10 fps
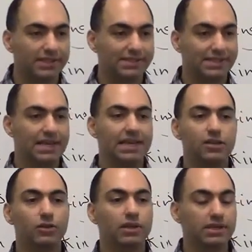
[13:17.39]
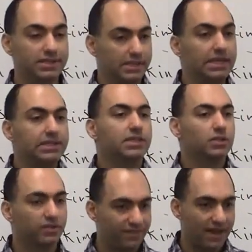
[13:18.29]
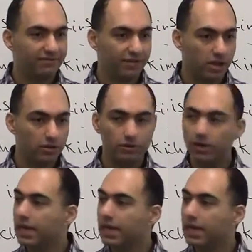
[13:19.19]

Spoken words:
that's easy to defend for you,